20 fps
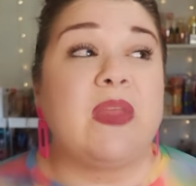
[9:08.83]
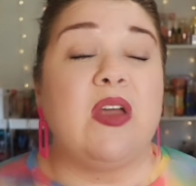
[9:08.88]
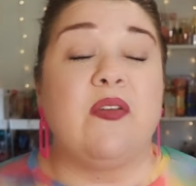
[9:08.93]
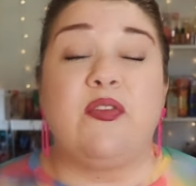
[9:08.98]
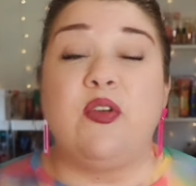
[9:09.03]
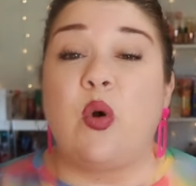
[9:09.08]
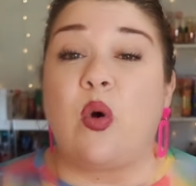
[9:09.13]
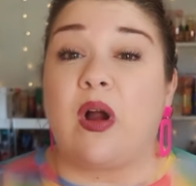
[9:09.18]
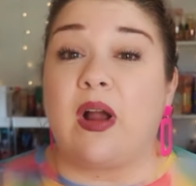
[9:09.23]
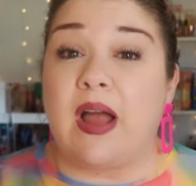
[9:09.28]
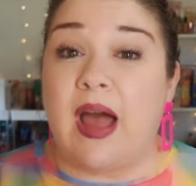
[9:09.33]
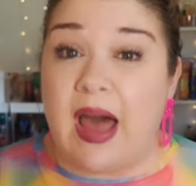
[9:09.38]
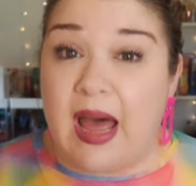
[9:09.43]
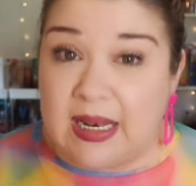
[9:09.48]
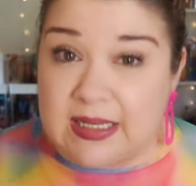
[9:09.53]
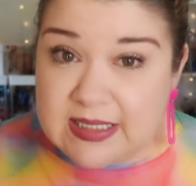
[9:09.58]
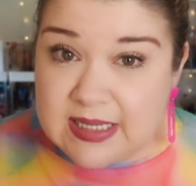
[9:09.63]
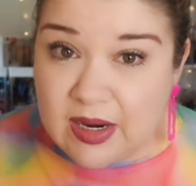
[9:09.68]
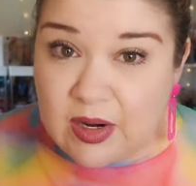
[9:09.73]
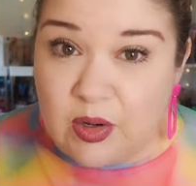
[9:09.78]
if you're a
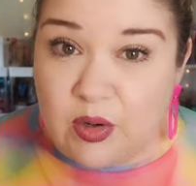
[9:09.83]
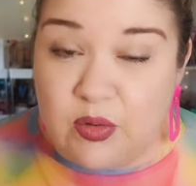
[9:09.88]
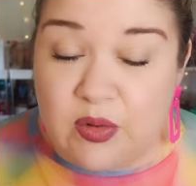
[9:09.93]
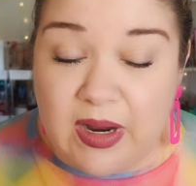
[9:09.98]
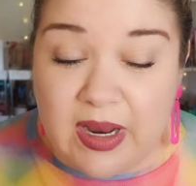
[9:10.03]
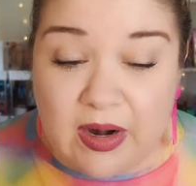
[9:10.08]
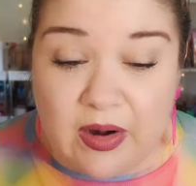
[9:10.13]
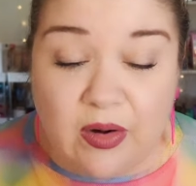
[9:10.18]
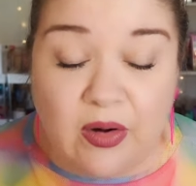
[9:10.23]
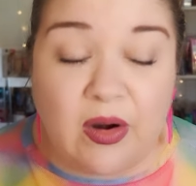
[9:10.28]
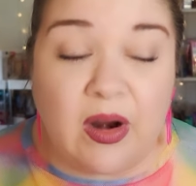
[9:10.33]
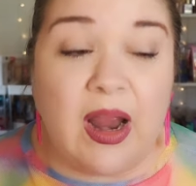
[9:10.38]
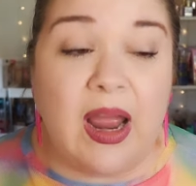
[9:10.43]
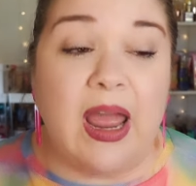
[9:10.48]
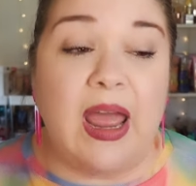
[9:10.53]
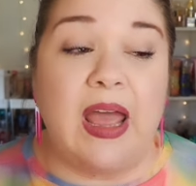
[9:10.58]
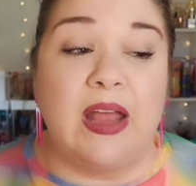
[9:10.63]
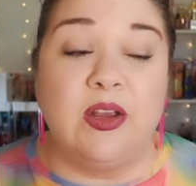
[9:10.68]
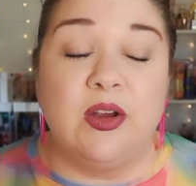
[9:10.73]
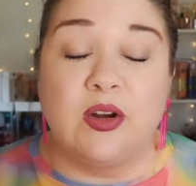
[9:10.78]
content creator
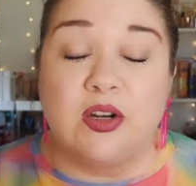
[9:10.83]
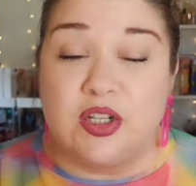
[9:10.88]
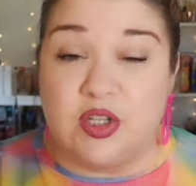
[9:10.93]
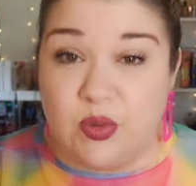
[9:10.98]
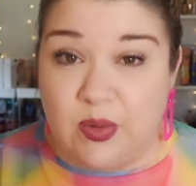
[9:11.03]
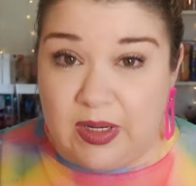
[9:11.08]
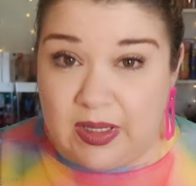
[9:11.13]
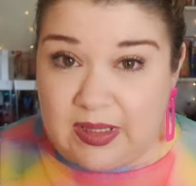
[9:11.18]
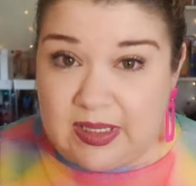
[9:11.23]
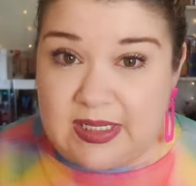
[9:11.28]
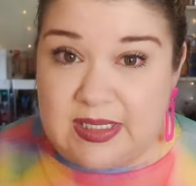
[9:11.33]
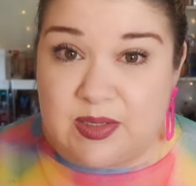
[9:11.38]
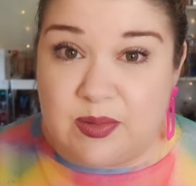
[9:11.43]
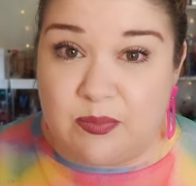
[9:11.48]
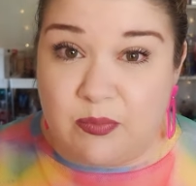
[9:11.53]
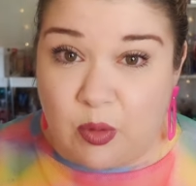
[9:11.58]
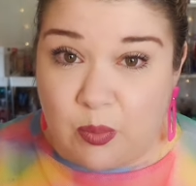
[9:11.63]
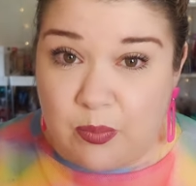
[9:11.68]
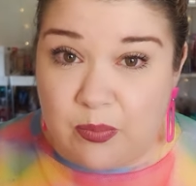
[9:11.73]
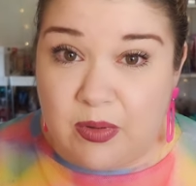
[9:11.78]
and you're doing
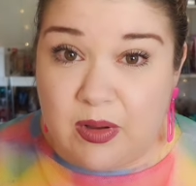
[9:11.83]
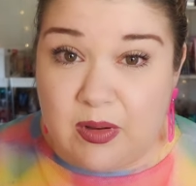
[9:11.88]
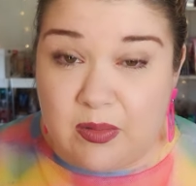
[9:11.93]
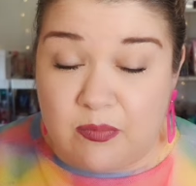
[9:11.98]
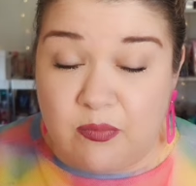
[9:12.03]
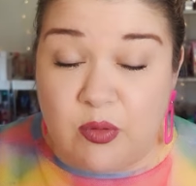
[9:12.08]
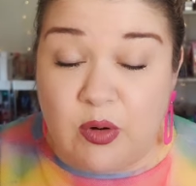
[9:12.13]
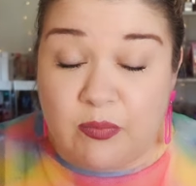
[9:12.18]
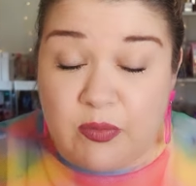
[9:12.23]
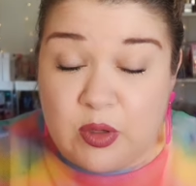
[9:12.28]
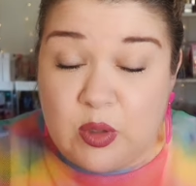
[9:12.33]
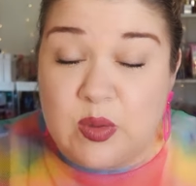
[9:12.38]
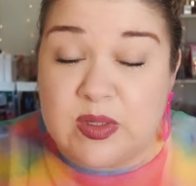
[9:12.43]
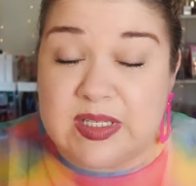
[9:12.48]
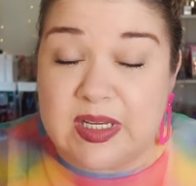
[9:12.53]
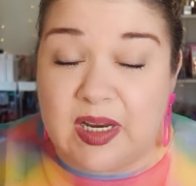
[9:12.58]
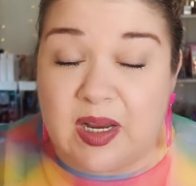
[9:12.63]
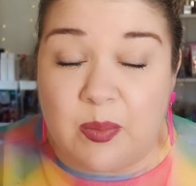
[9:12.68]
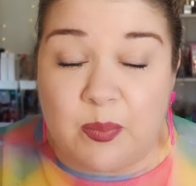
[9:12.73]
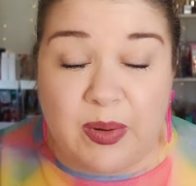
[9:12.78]
these
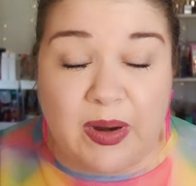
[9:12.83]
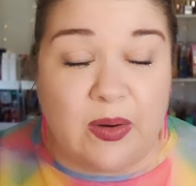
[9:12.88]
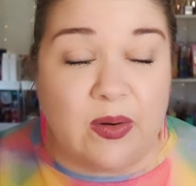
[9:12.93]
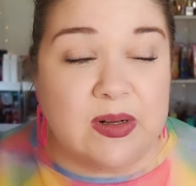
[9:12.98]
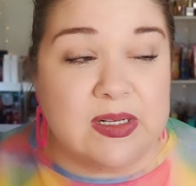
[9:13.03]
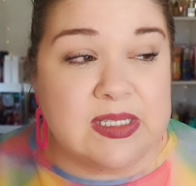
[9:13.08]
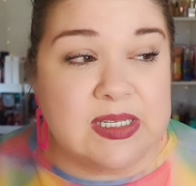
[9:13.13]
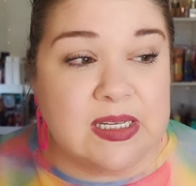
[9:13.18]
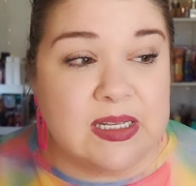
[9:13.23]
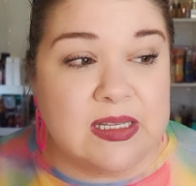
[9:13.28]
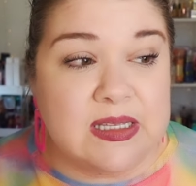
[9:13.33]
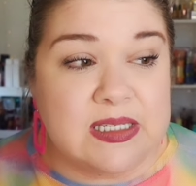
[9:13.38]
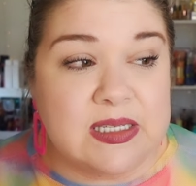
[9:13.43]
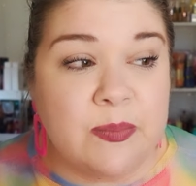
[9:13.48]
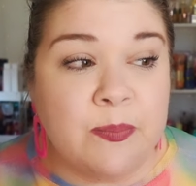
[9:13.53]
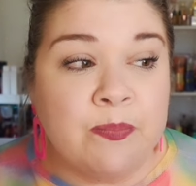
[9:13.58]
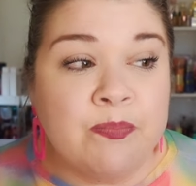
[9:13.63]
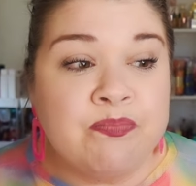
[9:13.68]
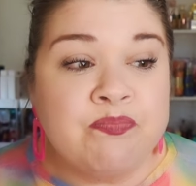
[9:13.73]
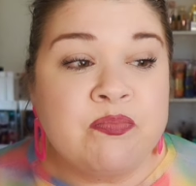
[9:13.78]
reviews and comparisons,
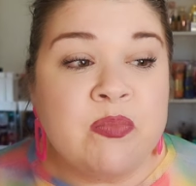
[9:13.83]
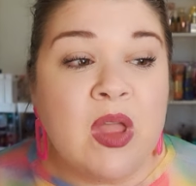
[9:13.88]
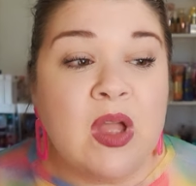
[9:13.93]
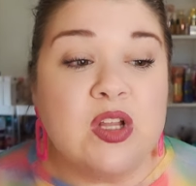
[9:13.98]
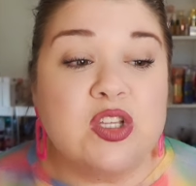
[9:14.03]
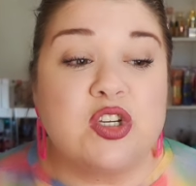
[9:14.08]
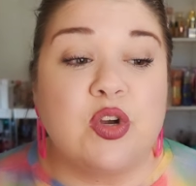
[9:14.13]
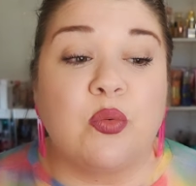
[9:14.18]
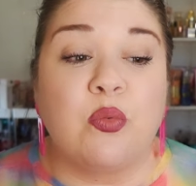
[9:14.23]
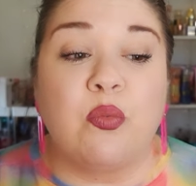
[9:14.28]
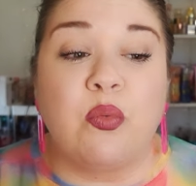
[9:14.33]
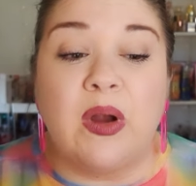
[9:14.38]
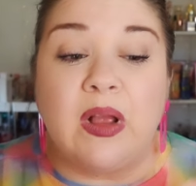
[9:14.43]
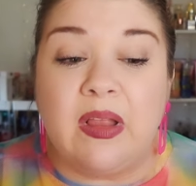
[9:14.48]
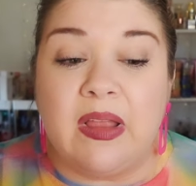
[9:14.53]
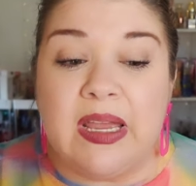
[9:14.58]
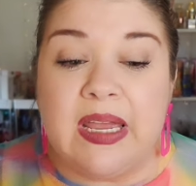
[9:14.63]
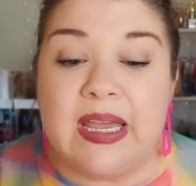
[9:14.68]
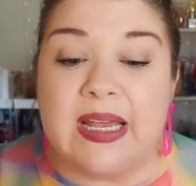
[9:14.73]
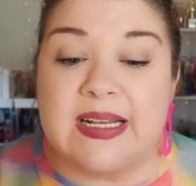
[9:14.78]
to
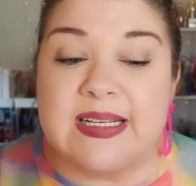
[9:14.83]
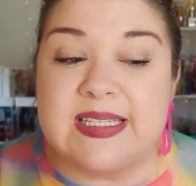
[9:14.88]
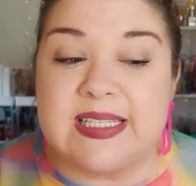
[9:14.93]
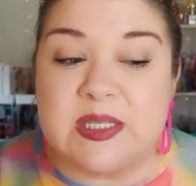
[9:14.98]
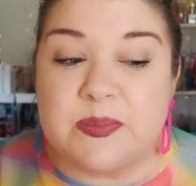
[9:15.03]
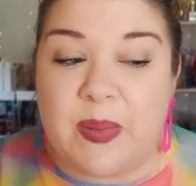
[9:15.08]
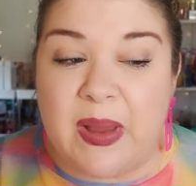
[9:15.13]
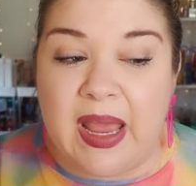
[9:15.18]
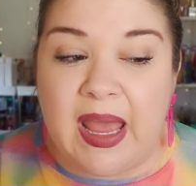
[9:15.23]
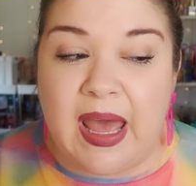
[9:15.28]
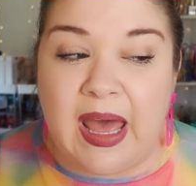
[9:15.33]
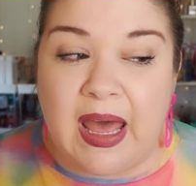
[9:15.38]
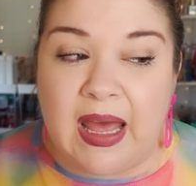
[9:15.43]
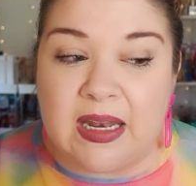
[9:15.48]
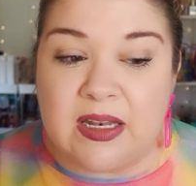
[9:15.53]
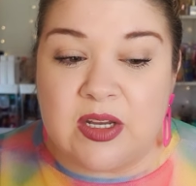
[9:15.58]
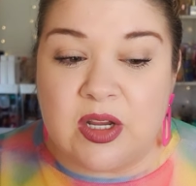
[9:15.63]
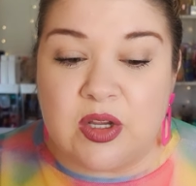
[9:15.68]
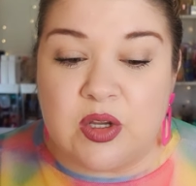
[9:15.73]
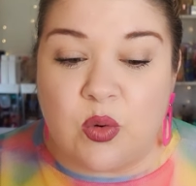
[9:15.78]
really
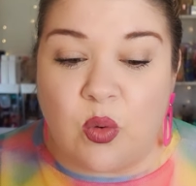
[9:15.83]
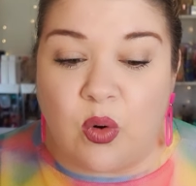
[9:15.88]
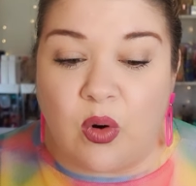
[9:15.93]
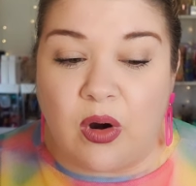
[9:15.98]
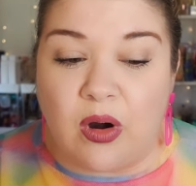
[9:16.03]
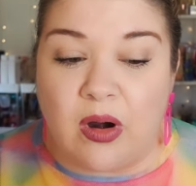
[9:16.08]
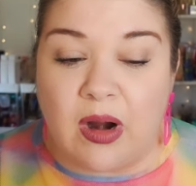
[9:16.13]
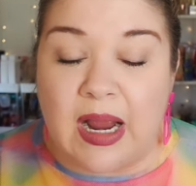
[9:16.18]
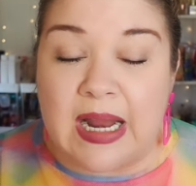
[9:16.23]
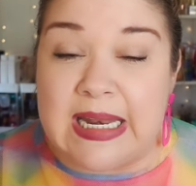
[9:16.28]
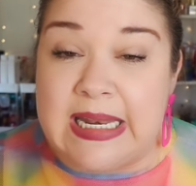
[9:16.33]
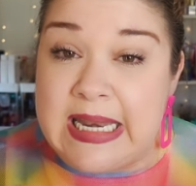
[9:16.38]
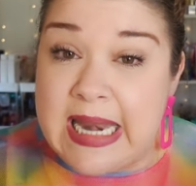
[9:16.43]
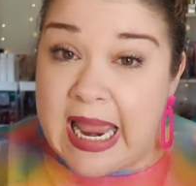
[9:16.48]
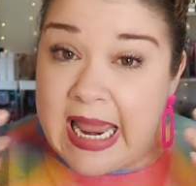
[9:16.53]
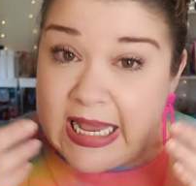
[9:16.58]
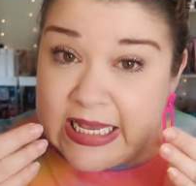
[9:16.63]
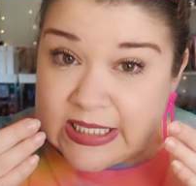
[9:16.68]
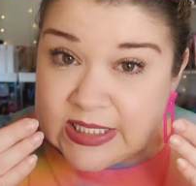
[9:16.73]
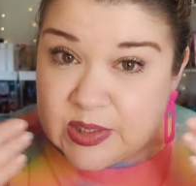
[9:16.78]
expand your
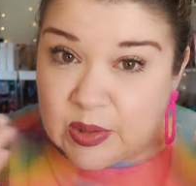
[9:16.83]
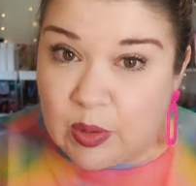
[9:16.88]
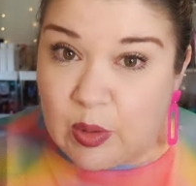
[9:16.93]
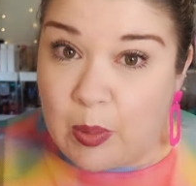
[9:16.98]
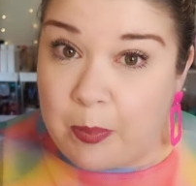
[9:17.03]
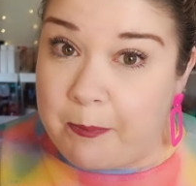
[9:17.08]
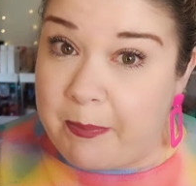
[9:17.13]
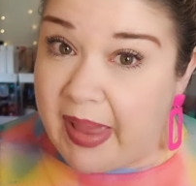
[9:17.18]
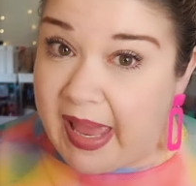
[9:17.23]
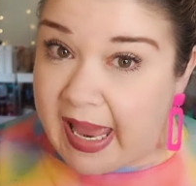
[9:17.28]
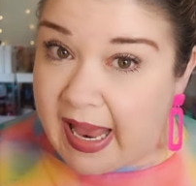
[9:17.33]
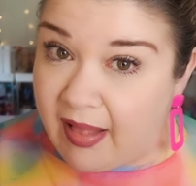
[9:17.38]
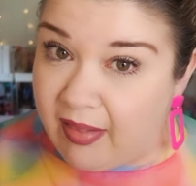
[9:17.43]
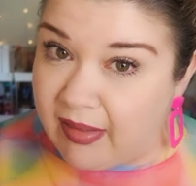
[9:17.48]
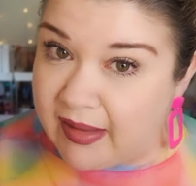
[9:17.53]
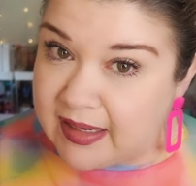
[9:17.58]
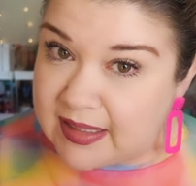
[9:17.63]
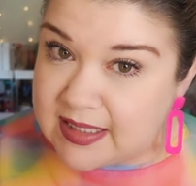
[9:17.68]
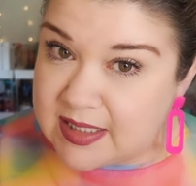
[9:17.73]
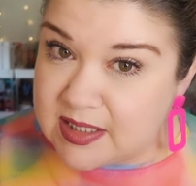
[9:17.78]
nasal
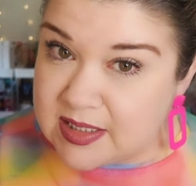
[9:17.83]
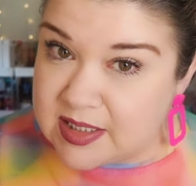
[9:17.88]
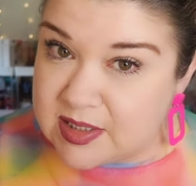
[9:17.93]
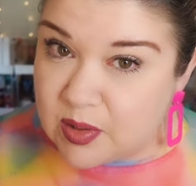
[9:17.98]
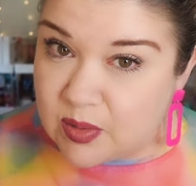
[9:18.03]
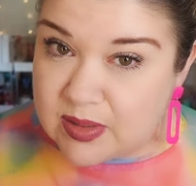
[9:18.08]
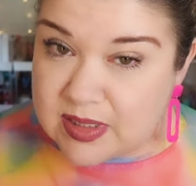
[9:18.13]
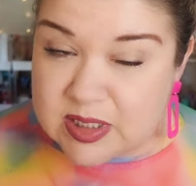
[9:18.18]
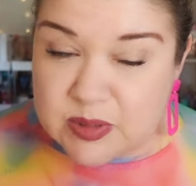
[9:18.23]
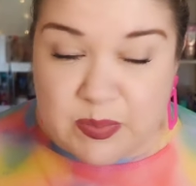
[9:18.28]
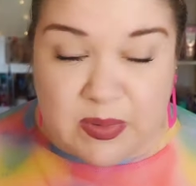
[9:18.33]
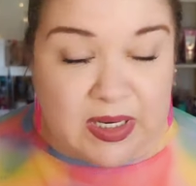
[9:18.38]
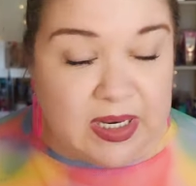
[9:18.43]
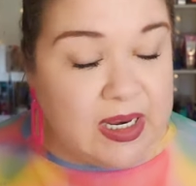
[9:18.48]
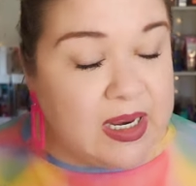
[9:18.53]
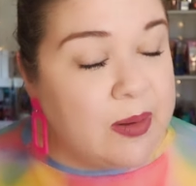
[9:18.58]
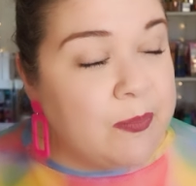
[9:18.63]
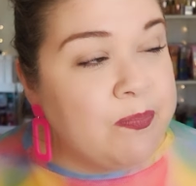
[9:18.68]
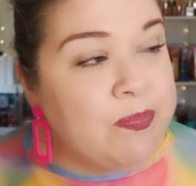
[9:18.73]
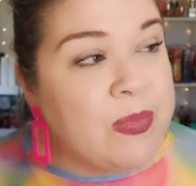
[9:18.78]
palate, so to
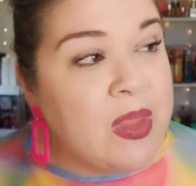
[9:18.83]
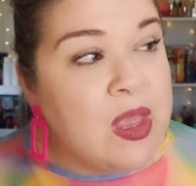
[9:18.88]
speak,